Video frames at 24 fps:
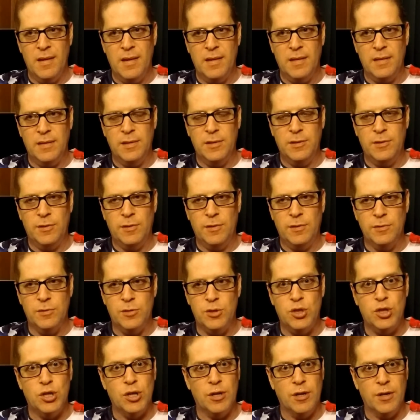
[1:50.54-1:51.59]
a little
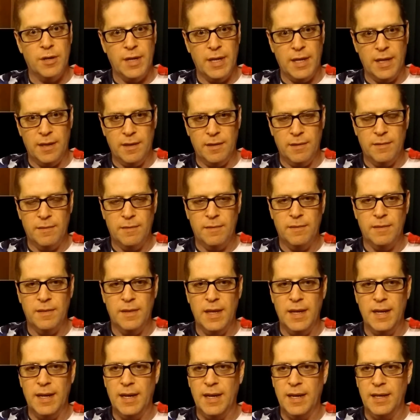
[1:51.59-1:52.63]
journey
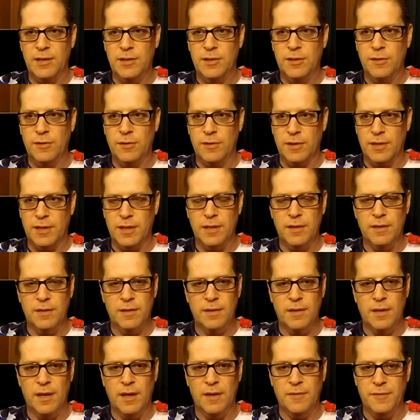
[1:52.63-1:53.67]
that I took
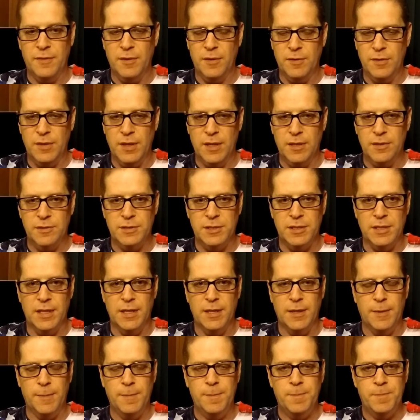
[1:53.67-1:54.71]
a few years
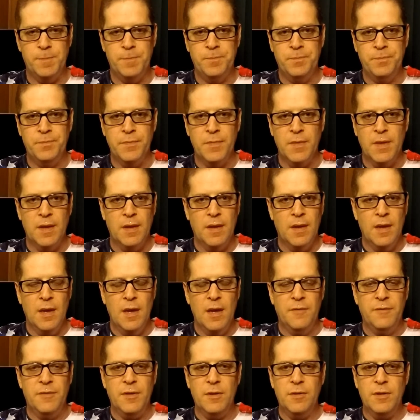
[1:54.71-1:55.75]
ago.
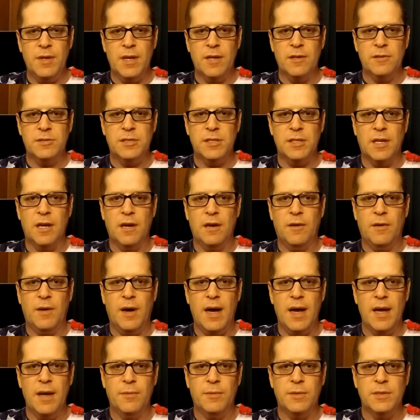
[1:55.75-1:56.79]
A few years ago,
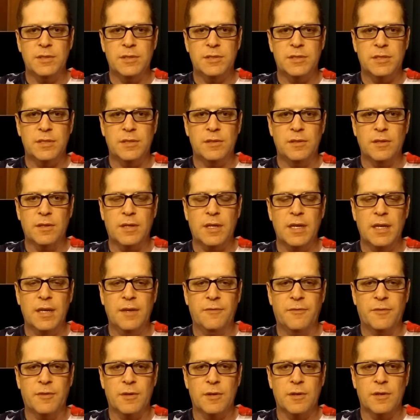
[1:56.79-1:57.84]
I was
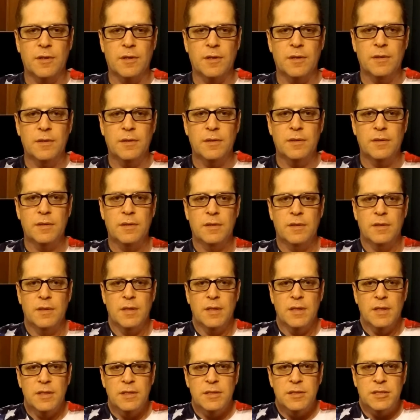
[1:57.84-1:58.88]
looking for
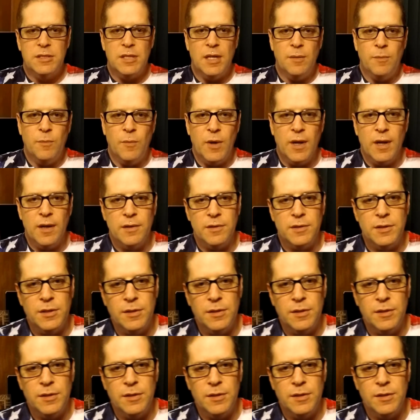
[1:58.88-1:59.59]
somewhere